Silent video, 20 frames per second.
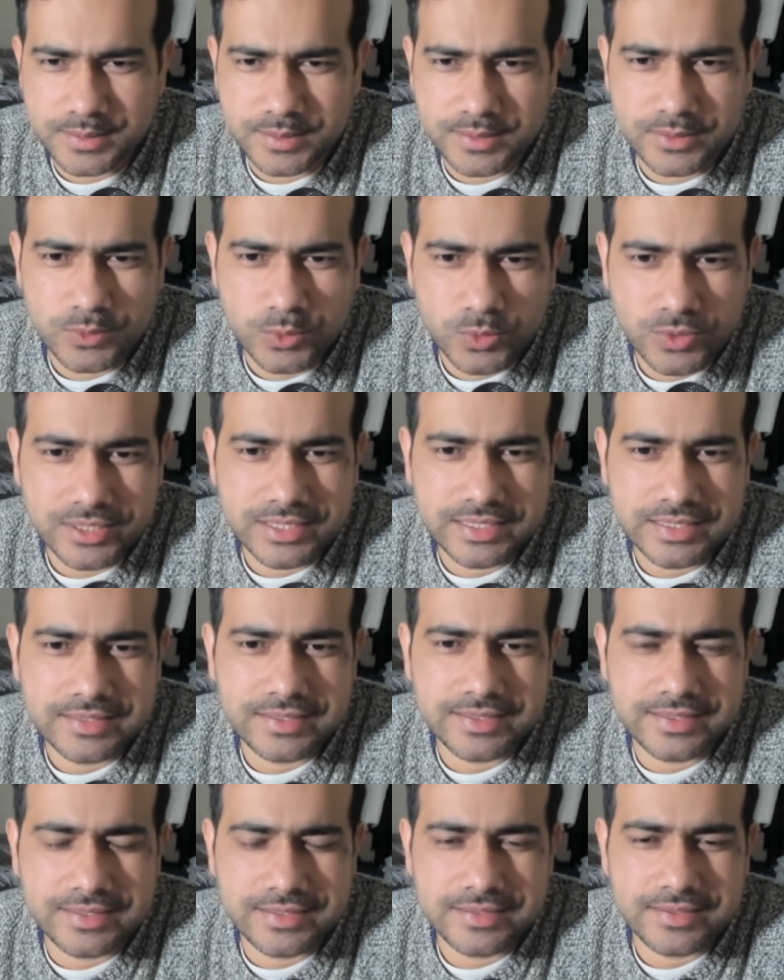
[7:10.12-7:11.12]
only
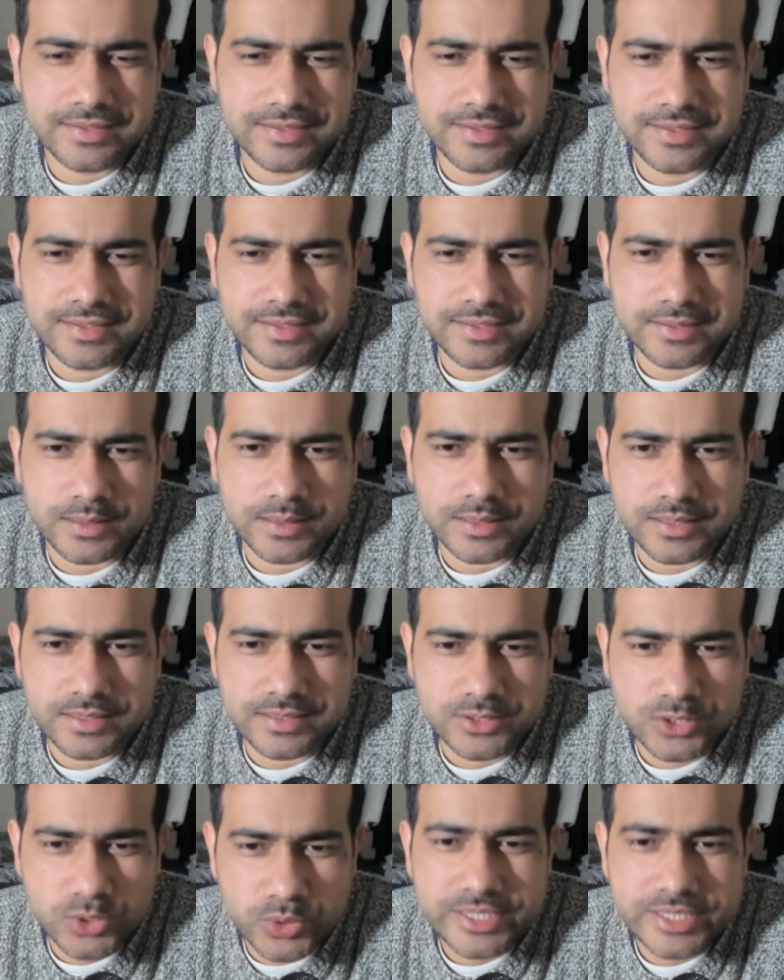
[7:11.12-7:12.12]

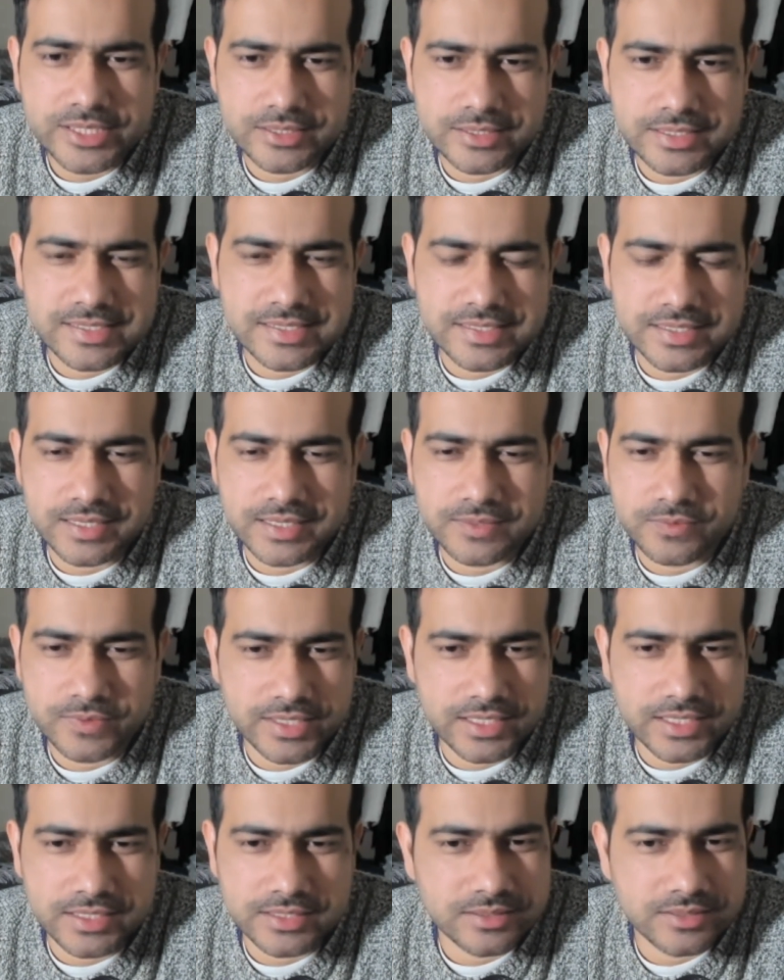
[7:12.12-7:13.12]
in Twitter itself
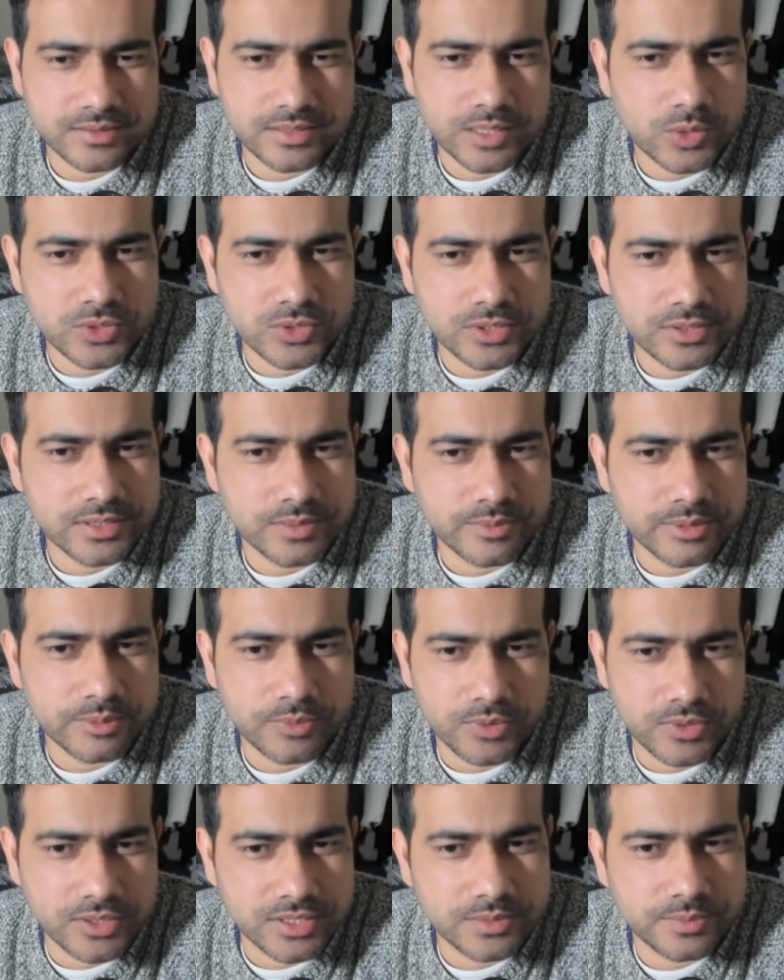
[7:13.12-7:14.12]
there has thousands of
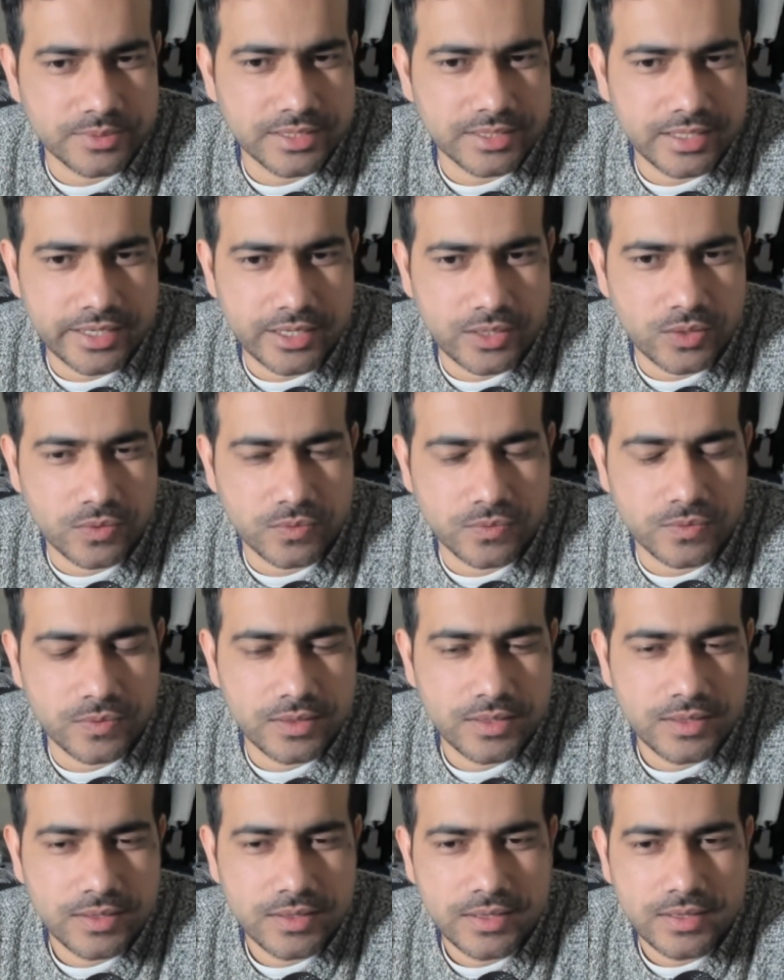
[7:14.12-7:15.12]
employees been laid off.
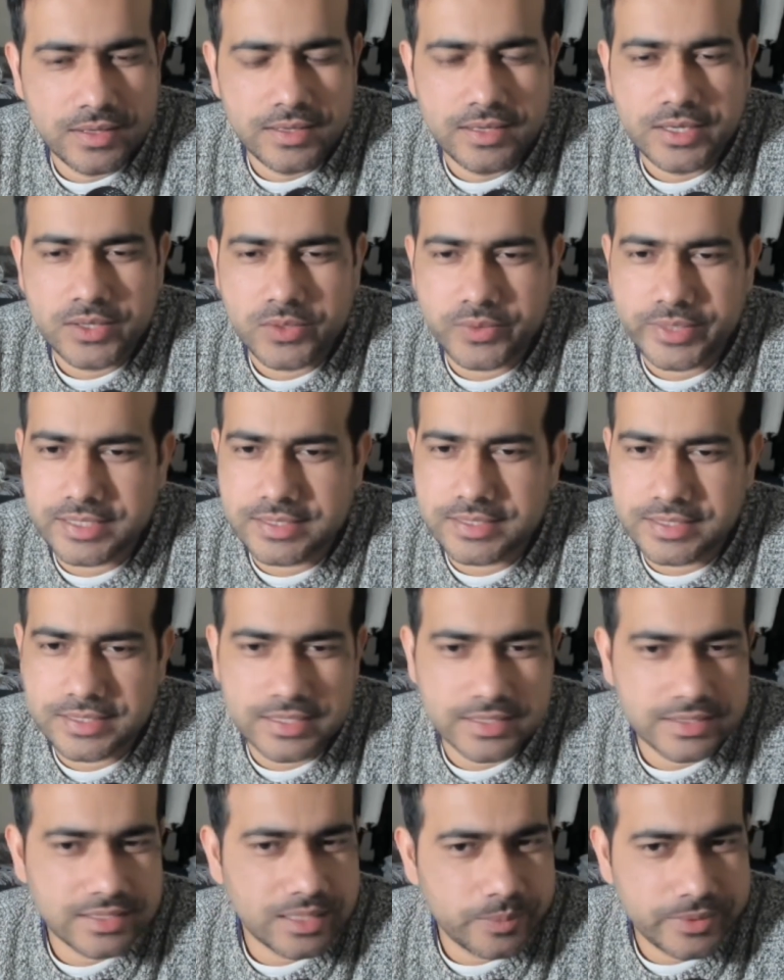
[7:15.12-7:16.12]
Right, it
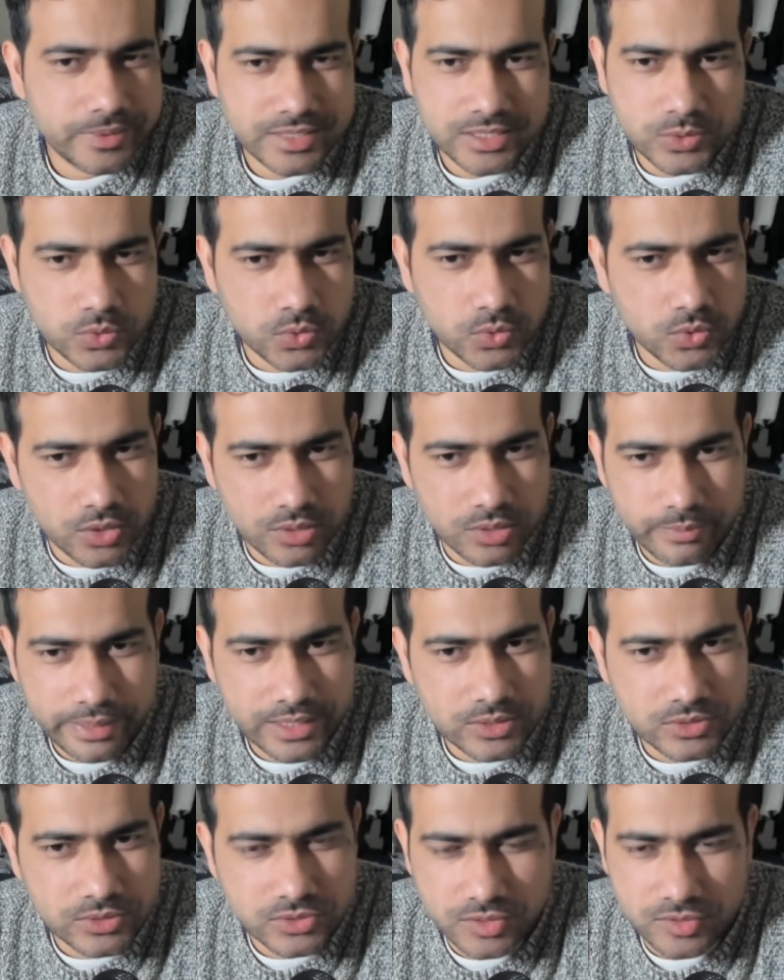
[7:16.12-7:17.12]
has happened in Google,
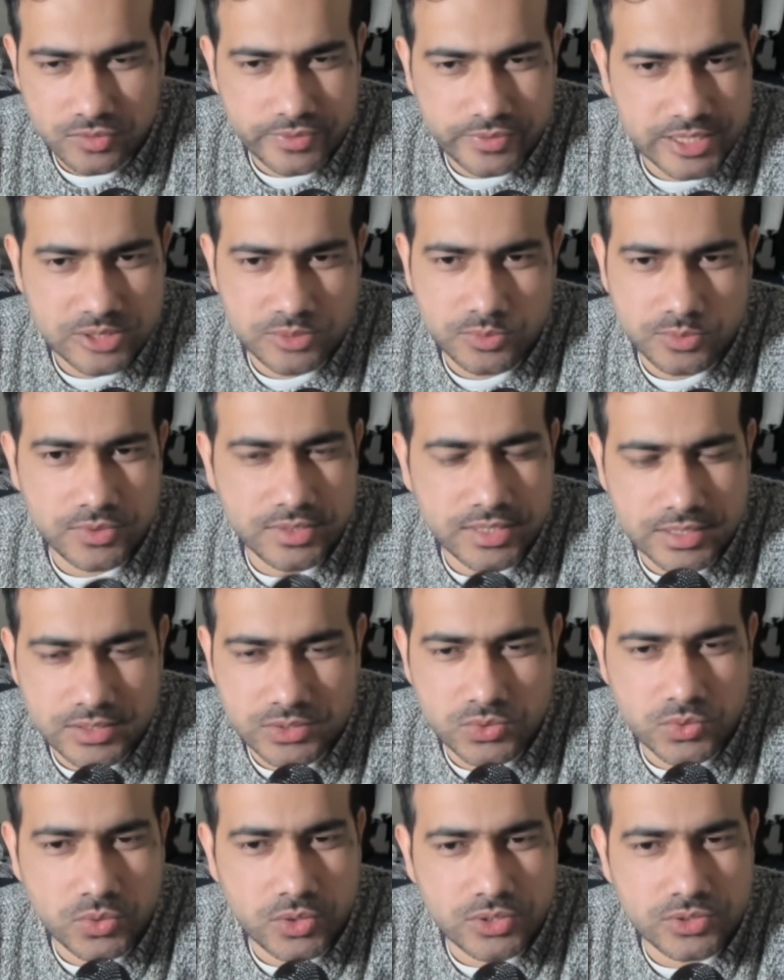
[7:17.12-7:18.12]
Microsoft, Facebook, and
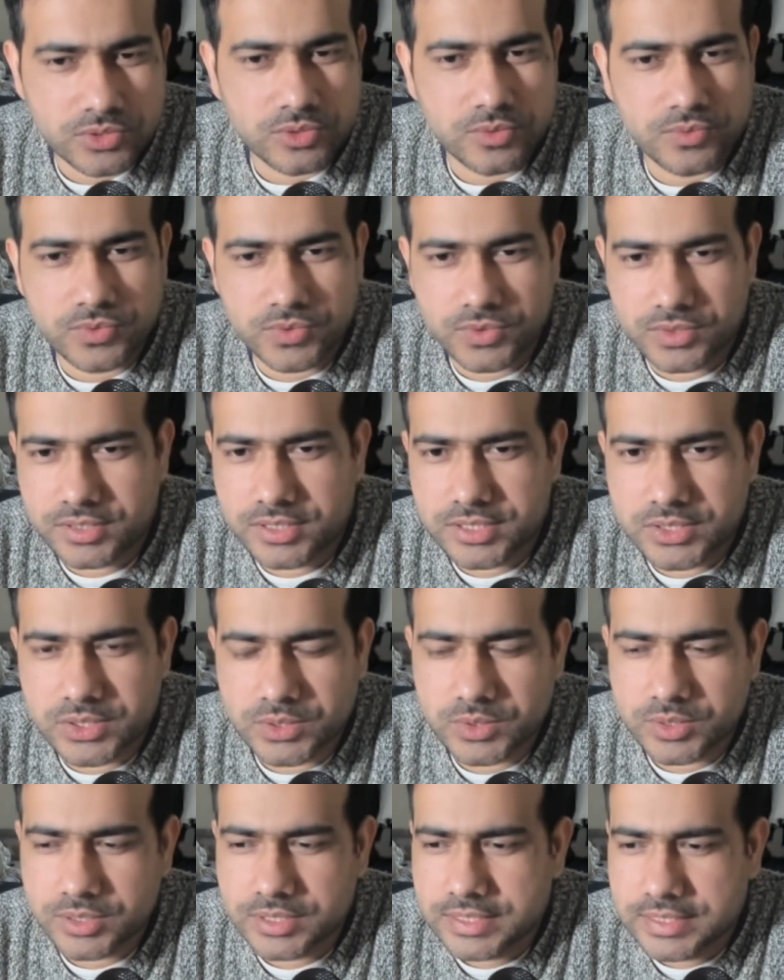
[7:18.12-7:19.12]
so on and so forth.
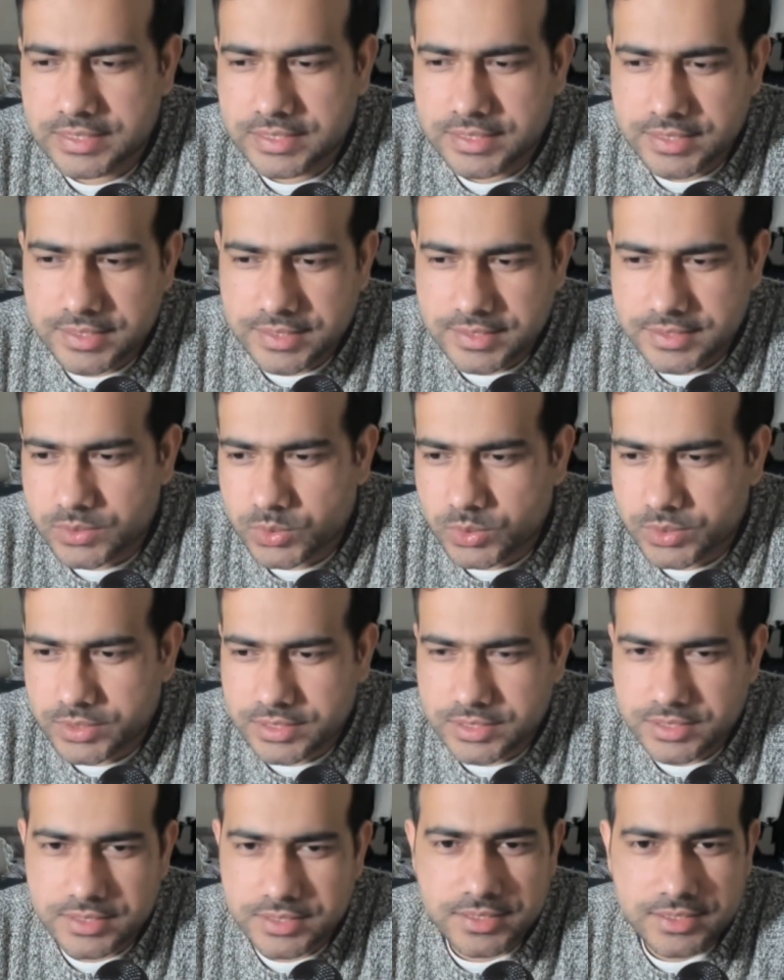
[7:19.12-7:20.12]
So
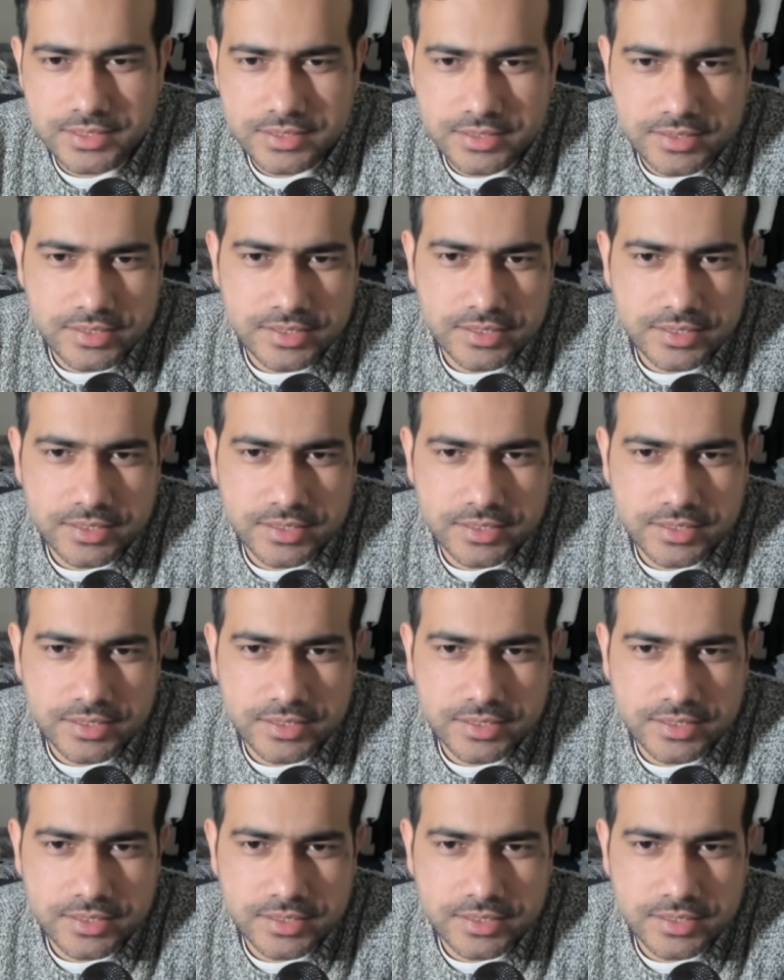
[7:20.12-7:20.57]
it's